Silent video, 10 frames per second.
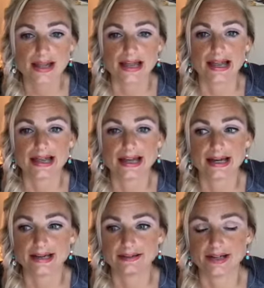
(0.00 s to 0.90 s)

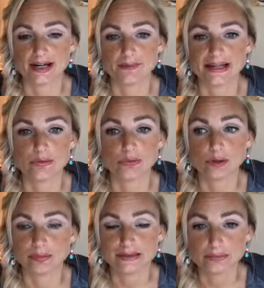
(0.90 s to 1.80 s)
And um, it will
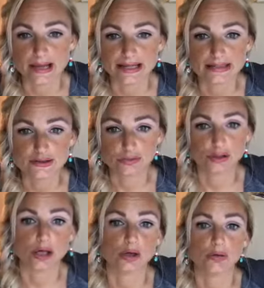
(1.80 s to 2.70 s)
be ready to
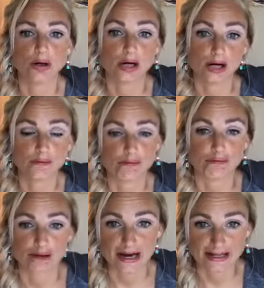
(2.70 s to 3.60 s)
go on
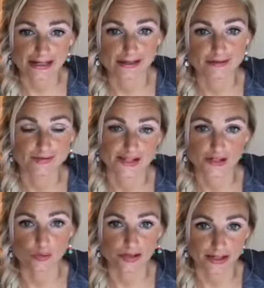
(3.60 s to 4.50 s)
Friday of
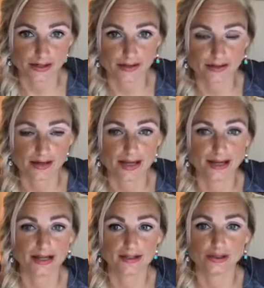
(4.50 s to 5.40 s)
this week.
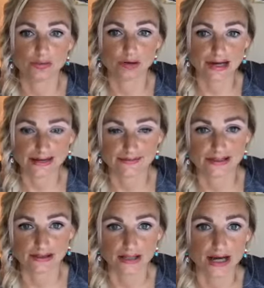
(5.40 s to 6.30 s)
And you will have it
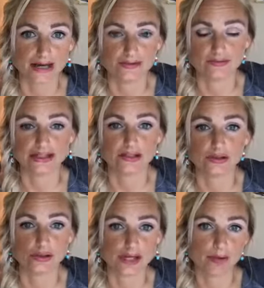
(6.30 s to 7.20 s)
live in
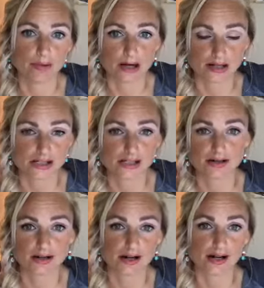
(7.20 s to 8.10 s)
your inbox
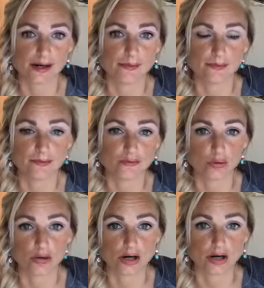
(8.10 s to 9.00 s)
um,
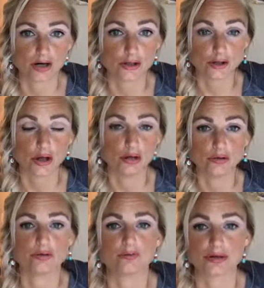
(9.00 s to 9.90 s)
for your
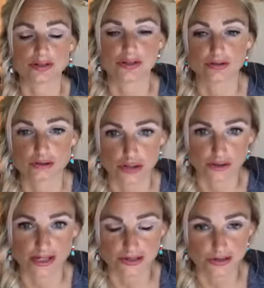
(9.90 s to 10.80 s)
own personal
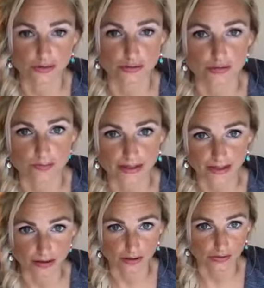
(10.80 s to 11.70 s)
journey to go break
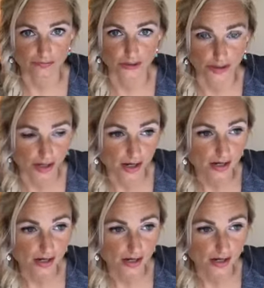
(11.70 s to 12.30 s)
all of your